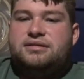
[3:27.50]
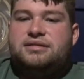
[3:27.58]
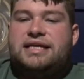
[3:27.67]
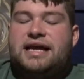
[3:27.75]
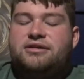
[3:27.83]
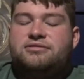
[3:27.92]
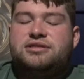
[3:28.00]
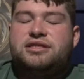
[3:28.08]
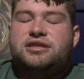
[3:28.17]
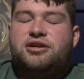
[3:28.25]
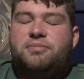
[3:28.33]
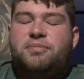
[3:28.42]
down
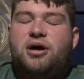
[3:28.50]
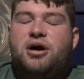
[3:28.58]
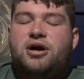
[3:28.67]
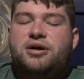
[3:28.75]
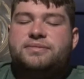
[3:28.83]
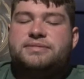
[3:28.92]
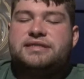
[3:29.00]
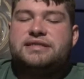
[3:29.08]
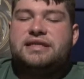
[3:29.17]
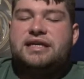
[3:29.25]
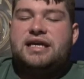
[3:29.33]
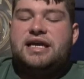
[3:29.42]
to your
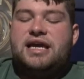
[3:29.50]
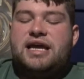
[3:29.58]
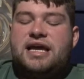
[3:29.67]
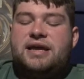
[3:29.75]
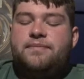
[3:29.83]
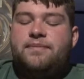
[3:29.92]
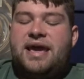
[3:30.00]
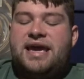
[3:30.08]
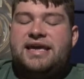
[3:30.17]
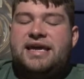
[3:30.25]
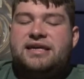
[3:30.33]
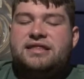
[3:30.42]
palms,
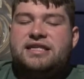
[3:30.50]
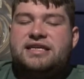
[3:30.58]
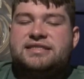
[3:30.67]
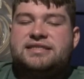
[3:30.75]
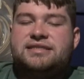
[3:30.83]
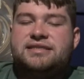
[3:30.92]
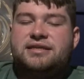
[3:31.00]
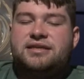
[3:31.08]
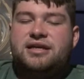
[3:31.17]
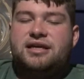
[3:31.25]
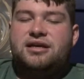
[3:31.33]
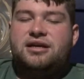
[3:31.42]
making this
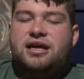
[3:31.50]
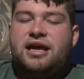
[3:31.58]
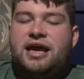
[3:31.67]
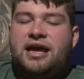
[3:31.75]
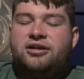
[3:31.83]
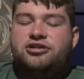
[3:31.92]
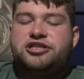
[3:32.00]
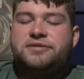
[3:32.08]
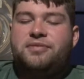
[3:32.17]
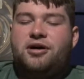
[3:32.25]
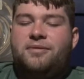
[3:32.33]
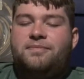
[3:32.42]
energy
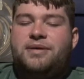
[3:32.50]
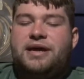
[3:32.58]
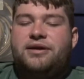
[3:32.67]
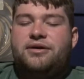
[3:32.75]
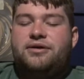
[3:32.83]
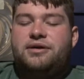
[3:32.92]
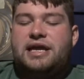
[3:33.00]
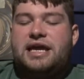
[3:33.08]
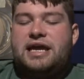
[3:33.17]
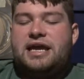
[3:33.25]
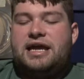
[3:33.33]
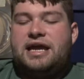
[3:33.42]
ball bigger
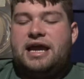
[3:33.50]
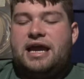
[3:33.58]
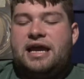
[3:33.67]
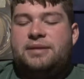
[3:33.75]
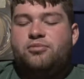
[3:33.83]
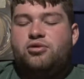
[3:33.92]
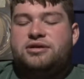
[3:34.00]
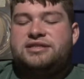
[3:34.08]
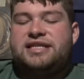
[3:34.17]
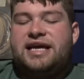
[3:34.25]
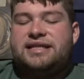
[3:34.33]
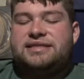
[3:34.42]
and more
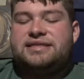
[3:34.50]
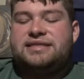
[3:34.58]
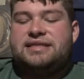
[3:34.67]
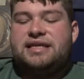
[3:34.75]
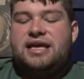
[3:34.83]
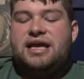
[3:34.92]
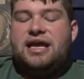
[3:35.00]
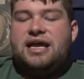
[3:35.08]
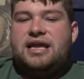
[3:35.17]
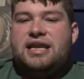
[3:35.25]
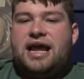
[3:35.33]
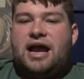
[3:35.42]
dense.
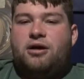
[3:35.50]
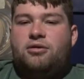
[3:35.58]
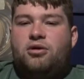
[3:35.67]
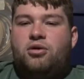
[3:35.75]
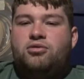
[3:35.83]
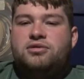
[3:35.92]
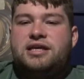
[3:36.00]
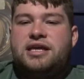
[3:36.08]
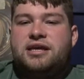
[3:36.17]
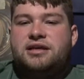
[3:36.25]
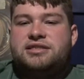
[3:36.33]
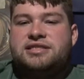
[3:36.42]
Now,
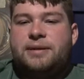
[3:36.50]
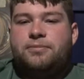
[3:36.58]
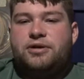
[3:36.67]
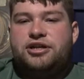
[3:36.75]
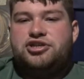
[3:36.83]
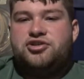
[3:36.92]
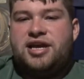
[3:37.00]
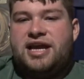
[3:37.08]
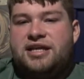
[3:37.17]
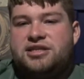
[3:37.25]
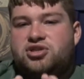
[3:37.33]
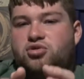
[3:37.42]
only separate your
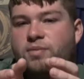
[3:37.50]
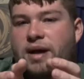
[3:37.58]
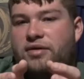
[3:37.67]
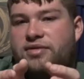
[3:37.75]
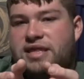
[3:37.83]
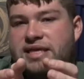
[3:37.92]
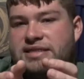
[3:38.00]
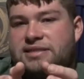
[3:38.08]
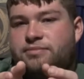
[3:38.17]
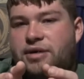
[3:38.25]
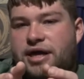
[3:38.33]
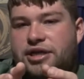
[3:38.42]
hands to about this
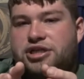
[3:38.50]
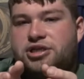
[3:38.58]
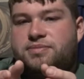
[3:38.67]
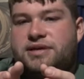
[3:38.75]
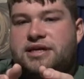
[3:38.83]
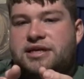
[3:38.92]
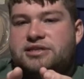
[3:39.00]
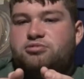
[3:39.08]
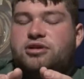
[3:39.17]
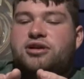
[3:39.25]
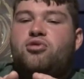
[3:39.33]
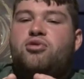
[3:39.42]
much because
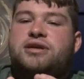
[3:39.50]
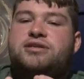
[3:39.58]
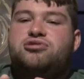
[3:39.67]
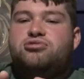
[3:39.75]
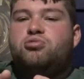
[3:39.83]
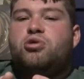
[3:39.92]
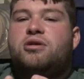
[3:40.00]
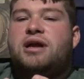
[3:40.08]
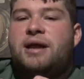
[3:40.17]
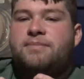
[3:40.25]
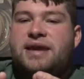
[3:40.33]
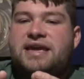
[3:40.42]
we're going to work
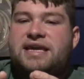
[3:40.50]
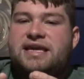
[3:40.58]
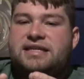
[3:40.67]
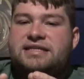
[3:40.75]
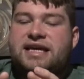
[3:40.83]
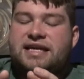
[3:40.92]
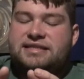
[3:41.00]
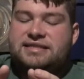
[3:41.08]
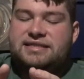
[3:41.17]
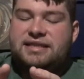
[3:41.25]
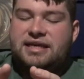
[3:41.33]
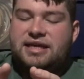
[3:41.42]
on making it dense.